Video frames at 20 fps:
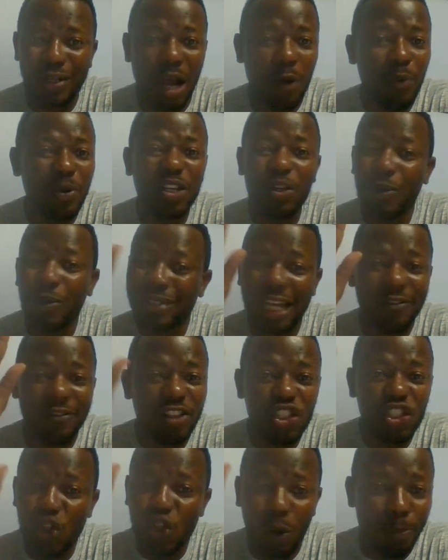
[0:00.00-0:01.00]
that we don't have to
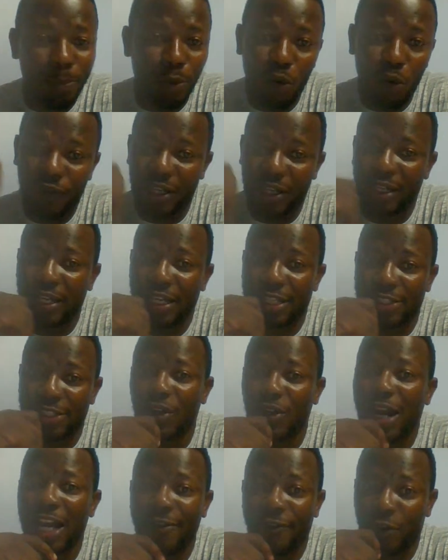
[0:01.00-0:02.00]
jump over the next
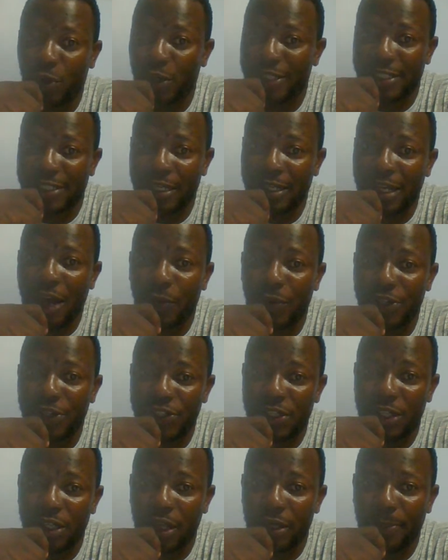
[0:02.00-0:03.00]
graph question that we're
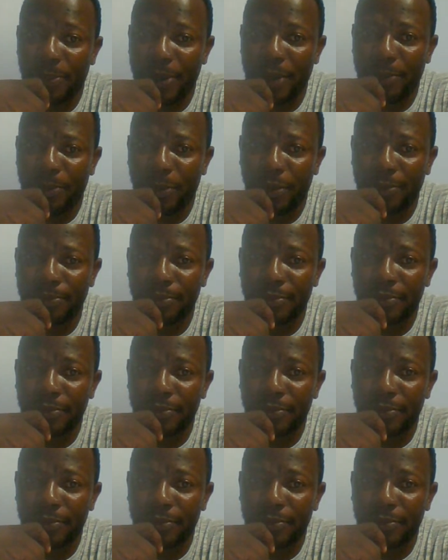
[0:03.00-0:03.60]
seeing on the paper.